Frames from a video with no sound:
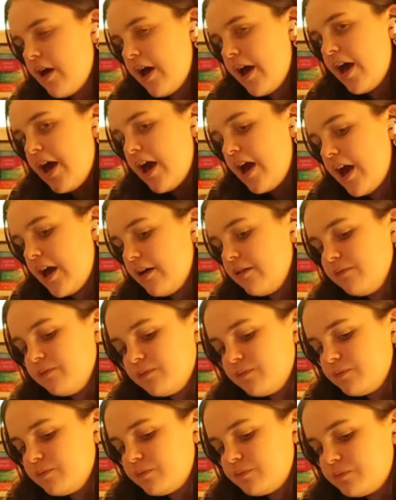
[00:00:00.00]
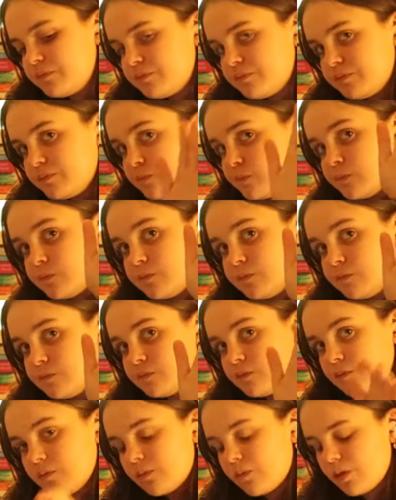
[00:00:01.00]
hey, and
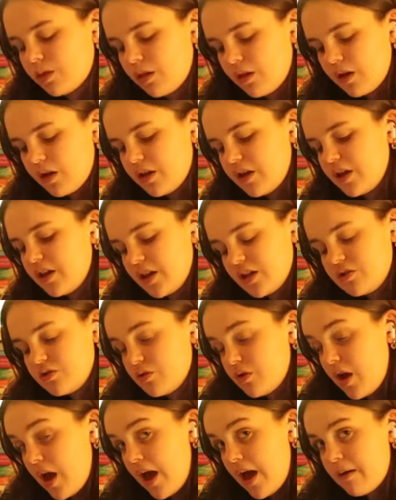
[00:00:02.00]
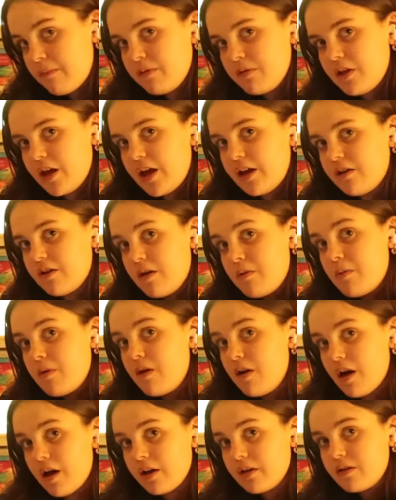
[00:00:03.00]
that's okay, but like, come
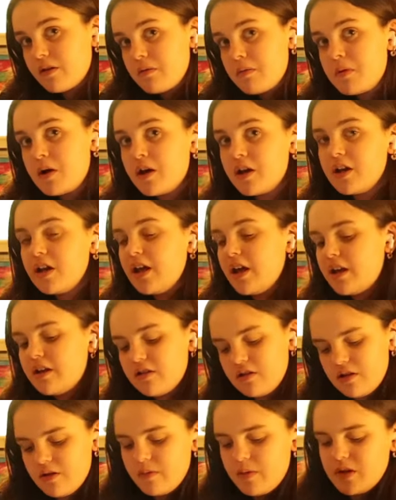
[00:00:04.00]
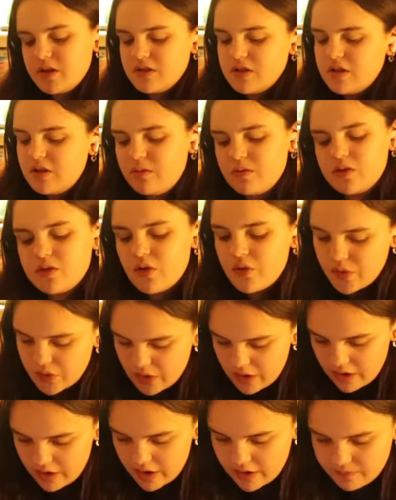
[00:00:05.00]
on, come on in, come on, see what's going
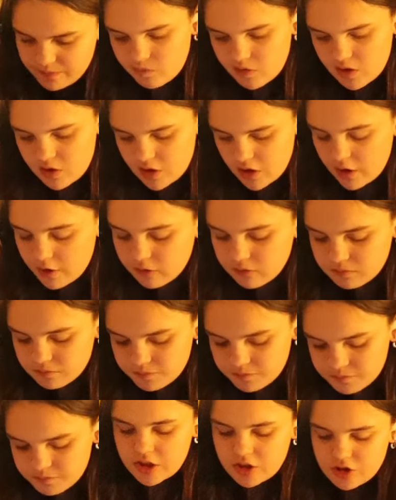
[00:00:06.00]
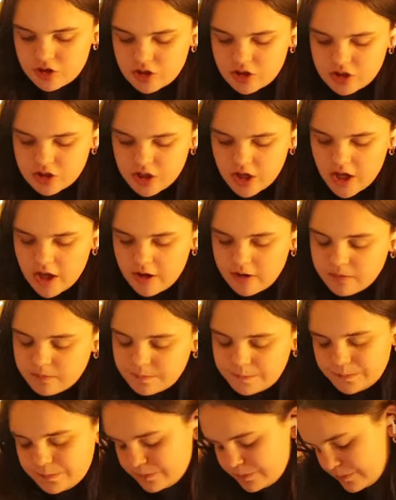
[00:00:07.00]
on, you know? It's just like,
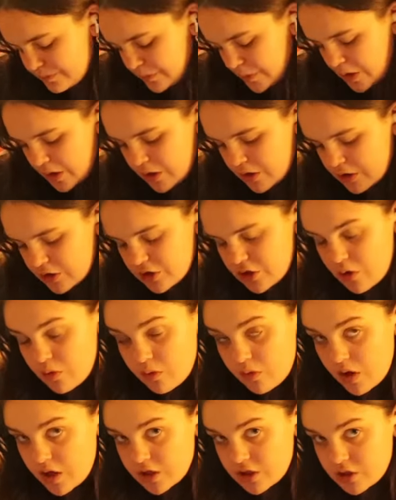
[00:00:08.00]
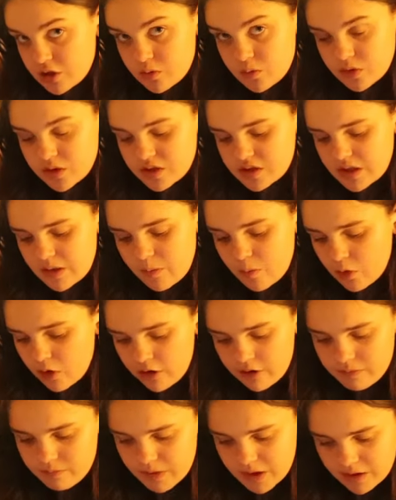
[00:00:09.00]
don't you guys just want to see
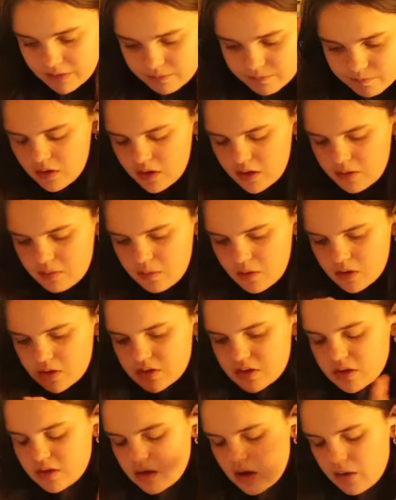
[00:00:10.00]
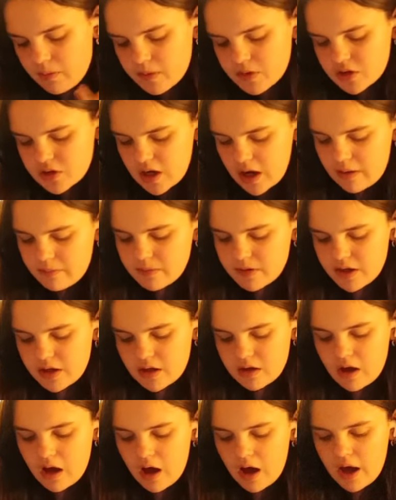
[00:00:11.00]
more of me? Um, honestly, not much is
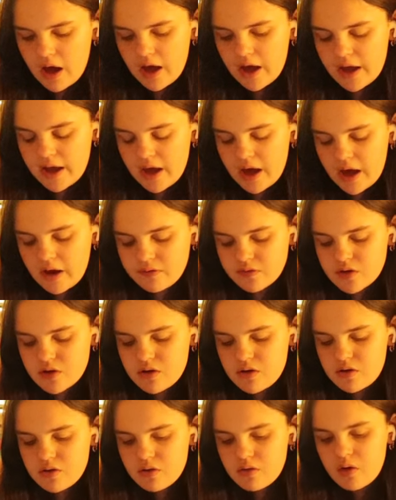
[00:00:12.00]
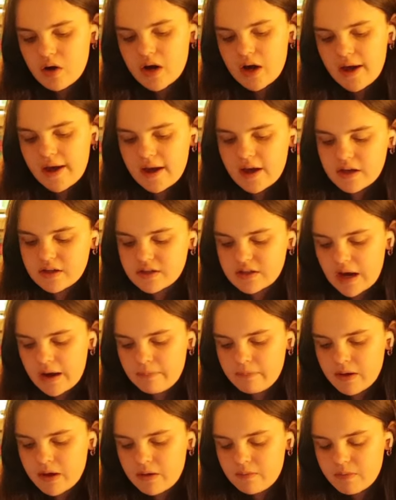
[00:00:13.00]
happening. I have to do an
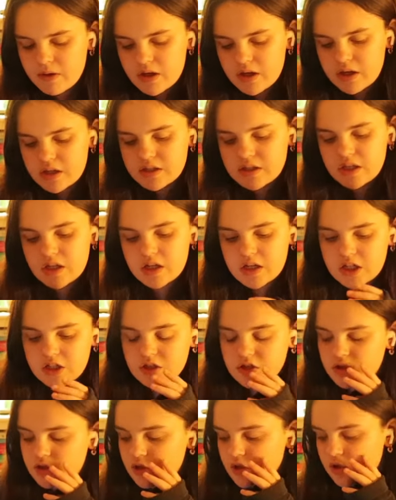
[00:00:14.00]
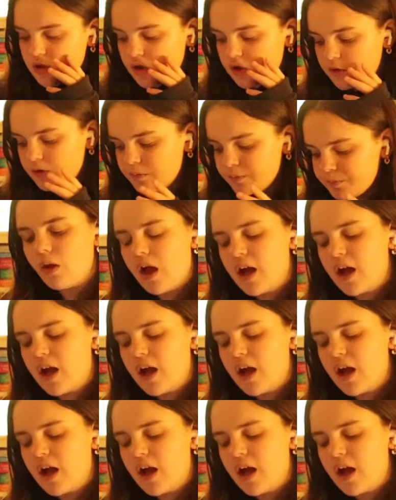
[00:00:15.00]
assignment because it is due